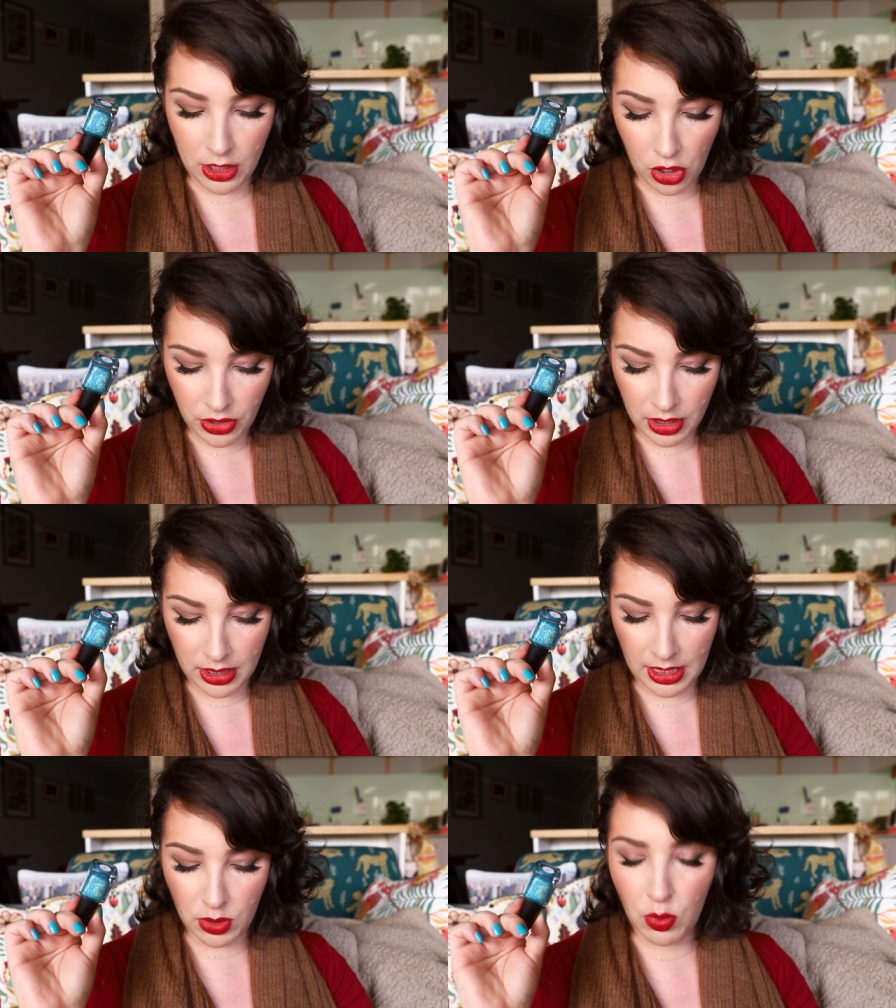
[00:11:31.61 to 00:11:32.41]
I know
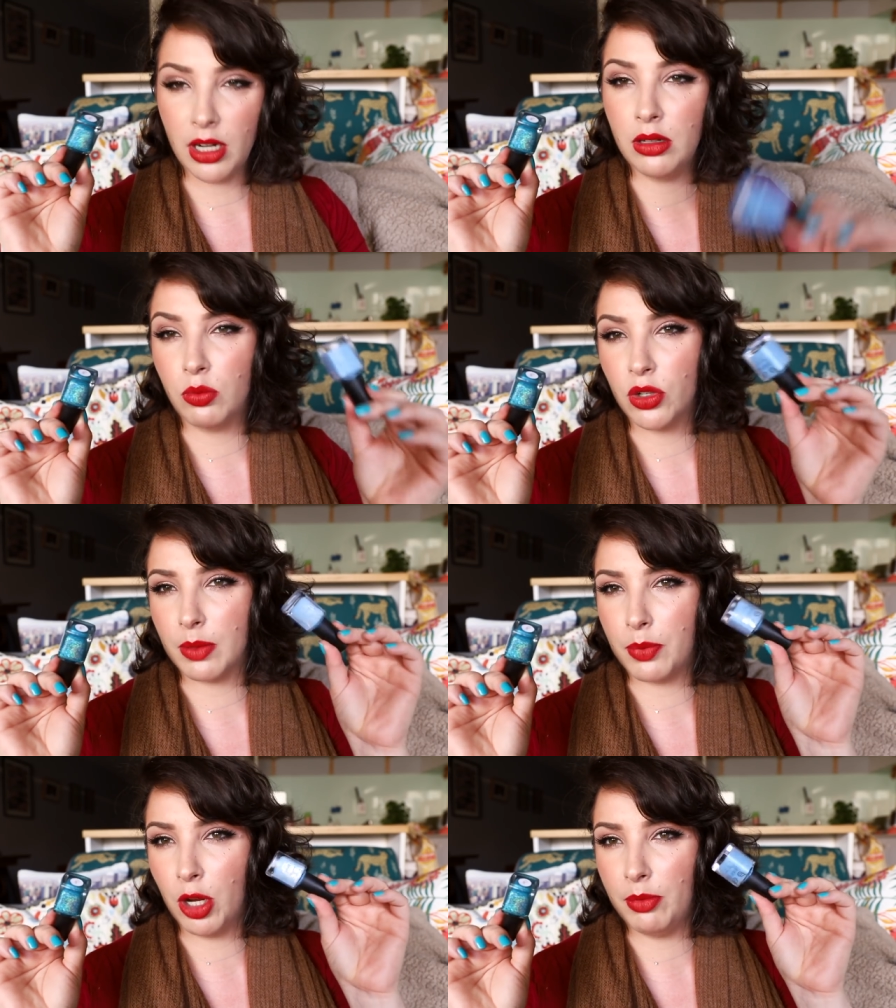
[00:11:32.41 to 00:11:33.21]
that this one
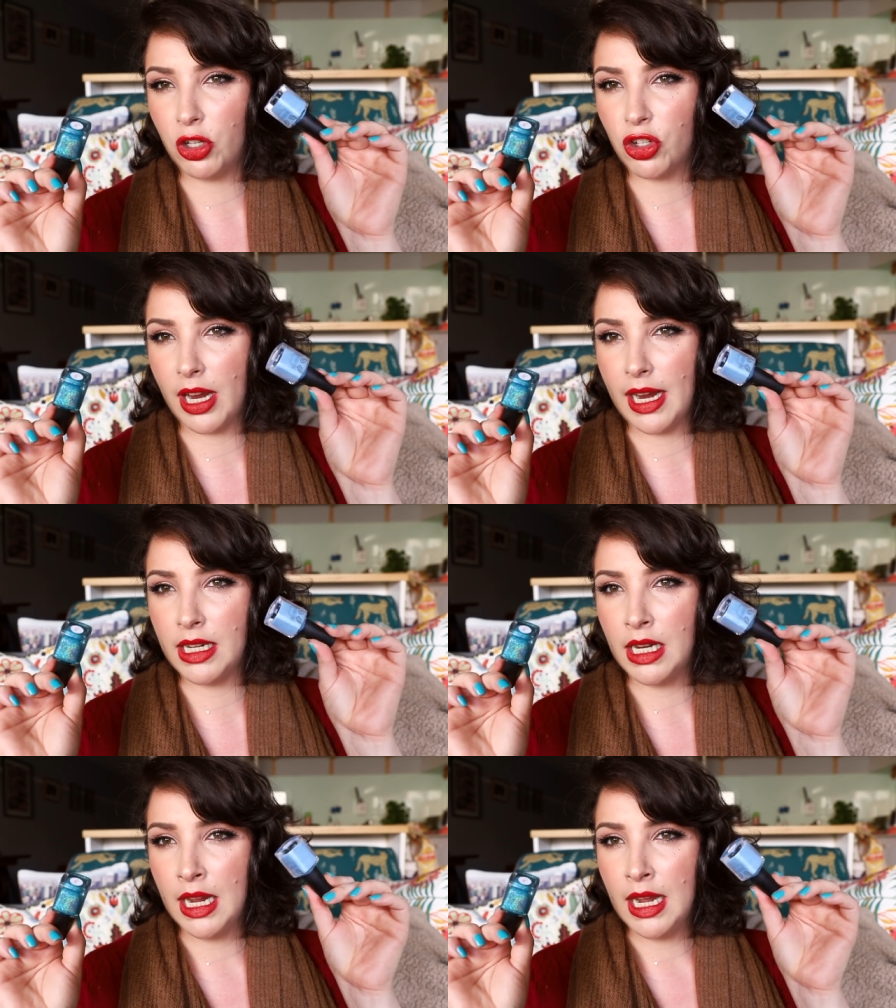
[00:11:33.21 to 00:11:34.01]
was a permanent shade,